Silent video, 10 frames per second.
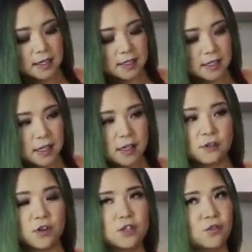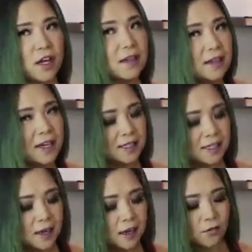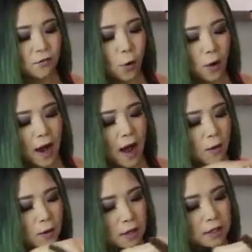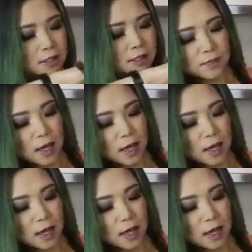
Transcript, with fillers: sitting in the fridge for at least like four hours.